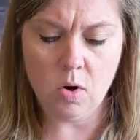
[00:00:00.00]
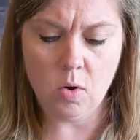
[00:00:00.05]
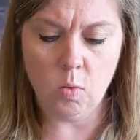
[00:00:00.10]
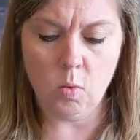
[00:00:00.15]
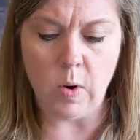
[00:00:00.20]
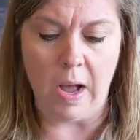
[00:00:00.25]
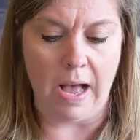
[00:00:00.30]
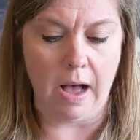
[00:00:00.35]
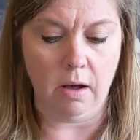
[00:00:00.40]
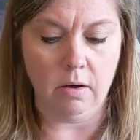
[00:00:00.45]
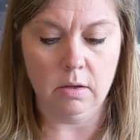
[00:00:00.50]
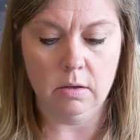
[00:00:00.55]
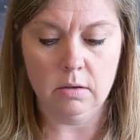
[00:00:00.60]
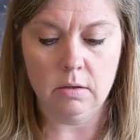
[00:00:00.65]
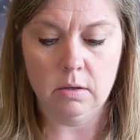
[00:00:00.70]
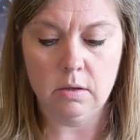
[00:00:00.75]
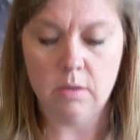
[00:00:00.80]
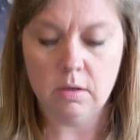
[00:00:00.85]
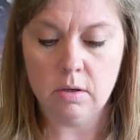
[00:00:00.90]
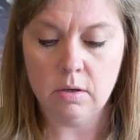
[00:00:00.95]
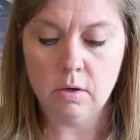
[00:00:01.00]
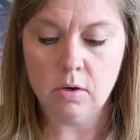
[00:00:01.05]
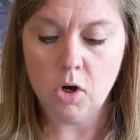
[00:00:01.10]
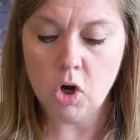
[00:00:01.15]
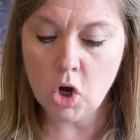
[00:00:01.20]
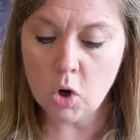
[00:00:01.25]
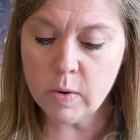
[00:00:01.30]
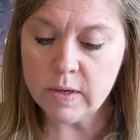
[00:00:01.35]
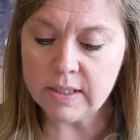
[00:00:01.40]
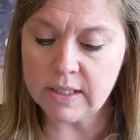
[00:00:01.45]
Well,
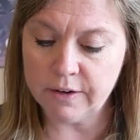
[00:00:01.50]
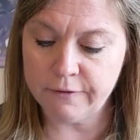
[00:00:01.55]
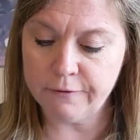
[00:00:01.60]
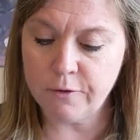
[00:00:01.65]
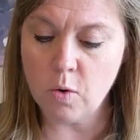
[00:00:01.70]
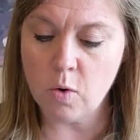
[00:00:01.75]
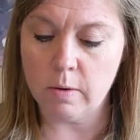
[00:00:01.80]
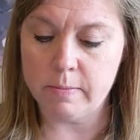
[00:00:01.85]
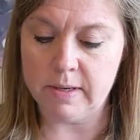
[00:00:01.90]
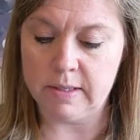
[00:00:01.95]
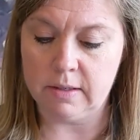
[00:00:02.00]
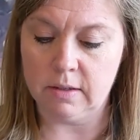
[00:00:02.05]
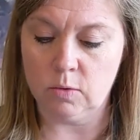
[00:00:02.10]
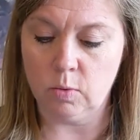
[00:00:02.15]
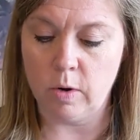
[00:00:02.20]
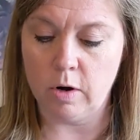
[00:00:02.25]
who is it for? Mrs.